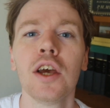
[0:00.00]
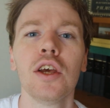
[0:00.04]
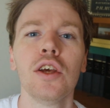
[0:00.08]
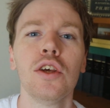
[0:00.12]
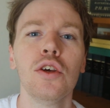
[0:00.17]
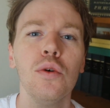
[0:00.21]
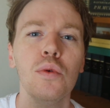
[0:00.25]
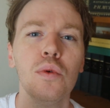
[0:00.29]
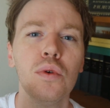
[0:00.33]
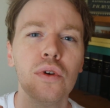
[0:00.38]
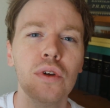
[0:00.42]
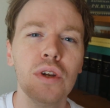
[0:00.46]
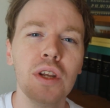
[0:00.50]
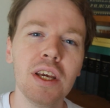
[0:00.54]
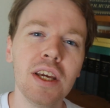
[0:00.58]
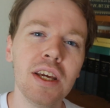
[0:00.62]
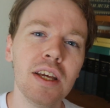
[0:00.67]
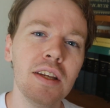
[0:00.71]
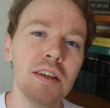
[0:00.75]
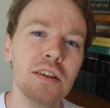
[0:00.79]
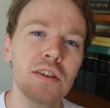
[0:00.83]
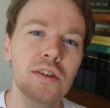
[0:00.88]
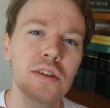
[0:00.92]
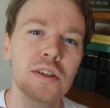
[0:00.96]
You
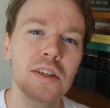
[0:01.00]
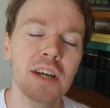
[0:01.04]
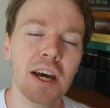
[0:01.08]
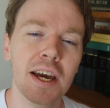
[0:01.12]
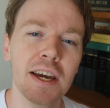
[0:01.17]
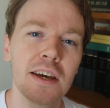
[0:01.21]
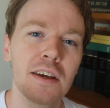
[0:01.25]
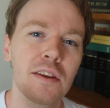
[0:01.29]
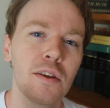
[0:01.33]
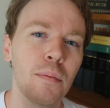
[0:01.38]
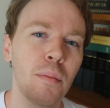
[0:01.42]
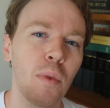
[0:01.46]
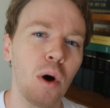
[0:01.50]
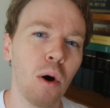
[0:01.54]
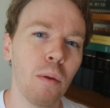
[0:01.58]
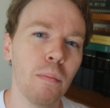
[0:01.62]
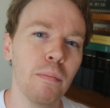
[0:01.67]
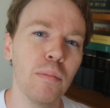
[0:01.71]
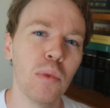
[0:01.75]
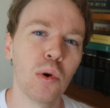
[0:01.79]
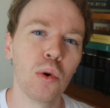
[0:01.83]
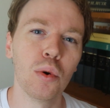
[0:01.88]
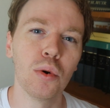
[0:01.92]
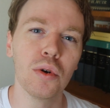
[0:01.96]
need to take them
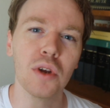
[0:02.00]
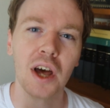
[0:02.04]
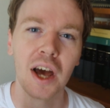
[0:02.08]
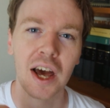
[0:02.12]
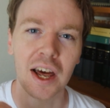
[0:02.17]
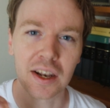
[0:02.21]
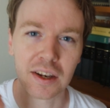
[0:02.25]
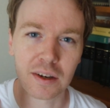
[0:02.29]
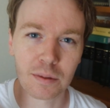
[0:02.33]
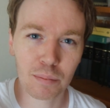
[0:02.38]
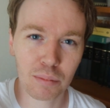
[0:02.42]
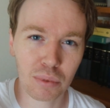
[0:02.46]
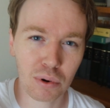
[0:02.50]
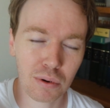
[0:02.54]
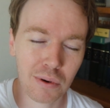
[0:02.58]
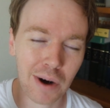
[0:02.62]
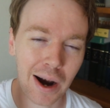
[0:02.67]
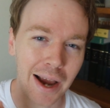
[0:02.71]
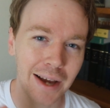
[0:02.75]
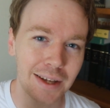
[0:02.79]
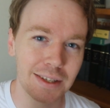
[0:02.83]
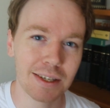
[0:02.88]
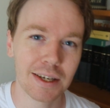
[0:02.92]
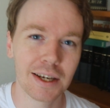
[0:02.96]
on board and
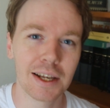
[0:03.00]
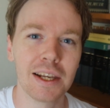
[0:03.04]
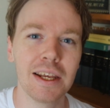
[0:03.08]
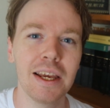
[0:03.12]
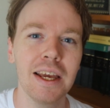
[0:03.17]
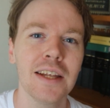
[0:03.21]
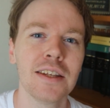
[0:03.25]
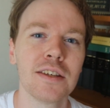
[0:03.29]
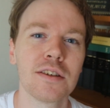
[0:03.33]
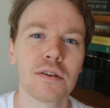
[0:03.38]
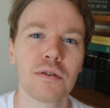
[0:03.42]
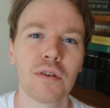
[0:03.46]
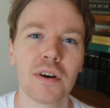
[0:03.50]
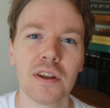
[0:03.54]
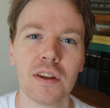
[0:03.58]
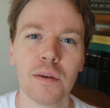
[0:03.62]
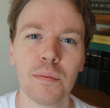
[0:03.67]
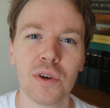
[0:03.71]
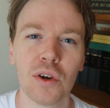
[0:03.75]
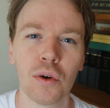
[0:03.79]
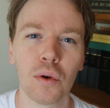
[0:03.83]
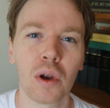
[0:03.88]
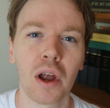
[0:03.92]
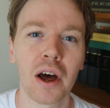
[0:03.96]
practically integrate
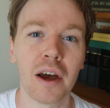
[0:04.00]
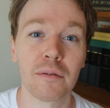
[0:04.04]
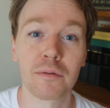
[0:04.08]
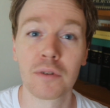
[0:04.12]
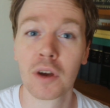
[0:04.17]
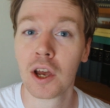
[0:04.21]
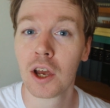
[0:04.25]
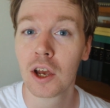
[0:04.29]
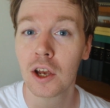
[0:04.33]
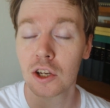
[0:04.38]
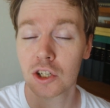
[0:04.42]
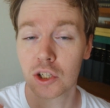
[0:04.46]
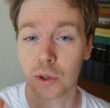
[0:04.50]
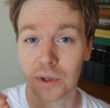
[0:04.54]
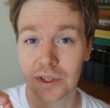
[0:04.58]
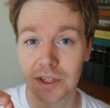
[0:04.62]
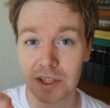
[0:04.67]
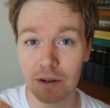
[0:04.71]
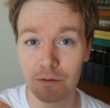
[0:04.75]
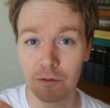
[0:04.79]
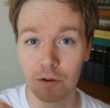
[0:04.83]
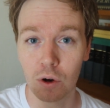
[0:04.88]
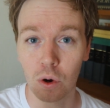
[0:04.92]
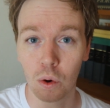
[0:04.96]
them in your life. So it's
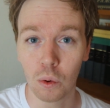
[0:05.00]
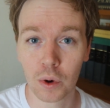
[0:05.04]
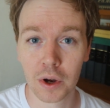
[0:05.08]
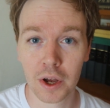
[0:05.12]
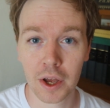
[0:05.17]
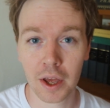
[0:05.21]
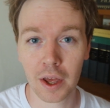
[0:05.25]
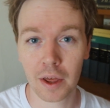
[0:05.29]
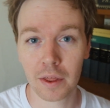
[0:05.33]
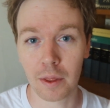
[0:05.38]
difficult.